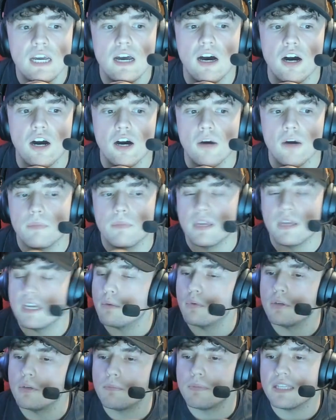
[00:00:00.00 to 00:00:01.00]

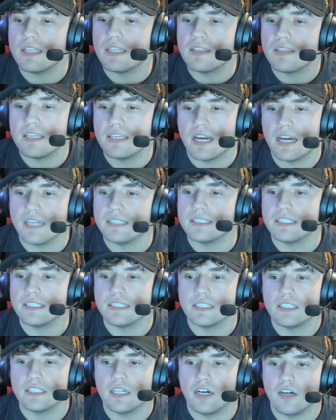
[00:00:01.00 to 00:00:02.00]
It would be the
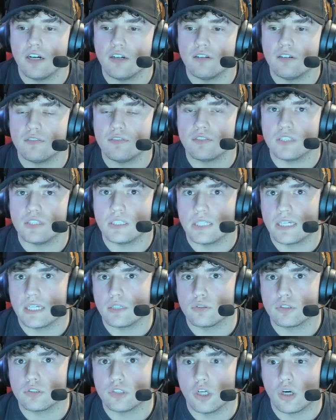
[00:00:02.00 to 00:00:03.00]
idea of
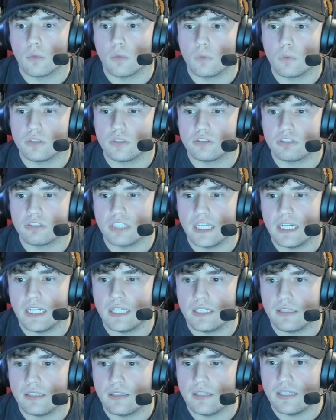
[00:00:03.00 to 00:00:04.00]
LEGO Star Wars
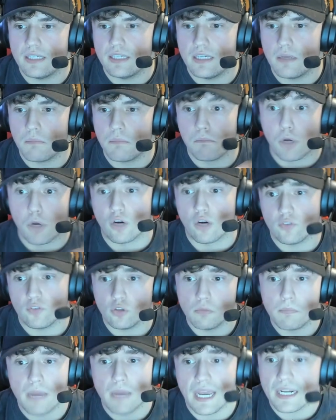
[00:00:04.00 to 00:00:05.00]
getting the
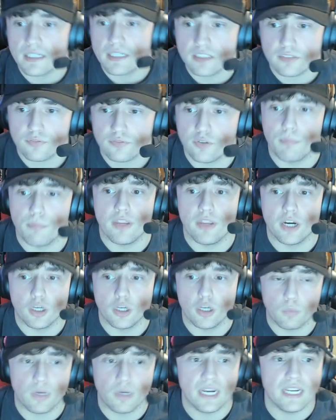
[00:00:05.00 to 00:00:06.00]
Marvel mechs from
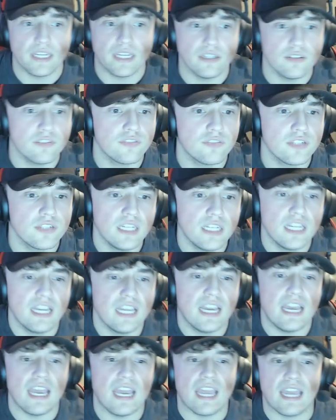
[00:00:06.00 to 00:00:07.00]
their wave,
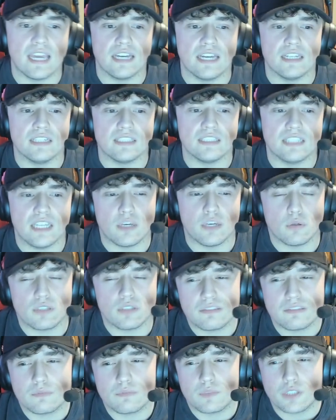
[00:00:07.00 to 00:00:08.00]
and it
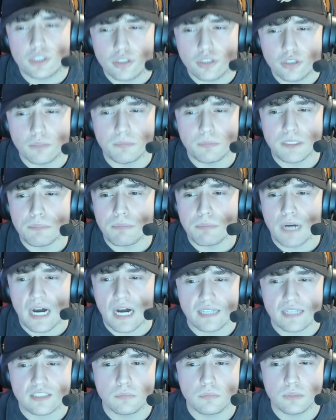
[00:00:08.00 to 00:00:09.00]
could be
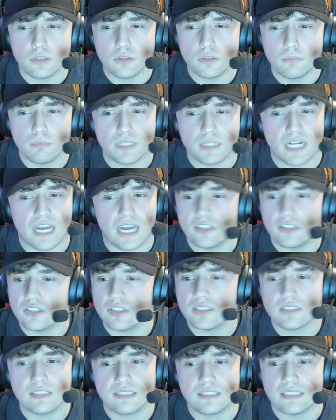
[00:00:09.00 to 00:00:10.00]
possible, but I
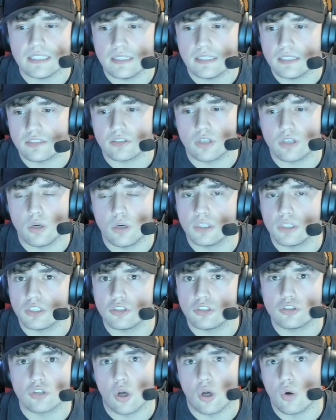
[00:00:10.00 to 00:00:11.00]
just see this going
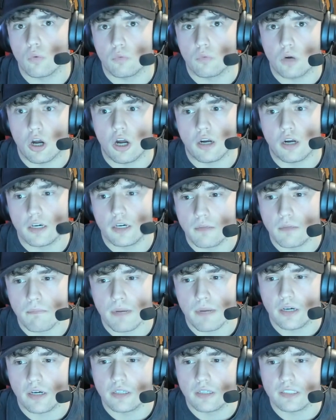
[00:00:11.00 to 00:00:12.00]
so wrong
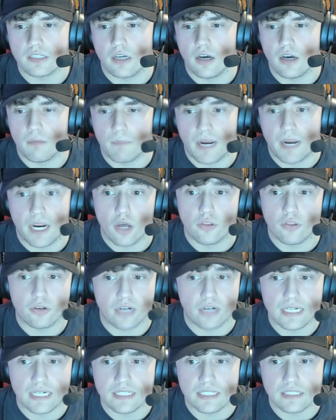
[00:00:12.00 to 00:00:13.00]
compared to my
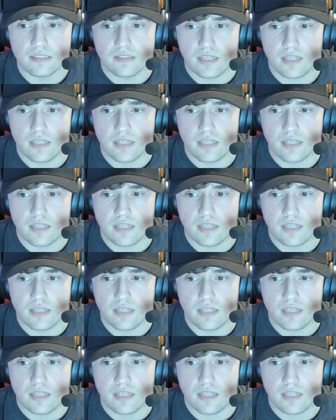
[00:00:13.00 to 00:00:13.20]
other ideas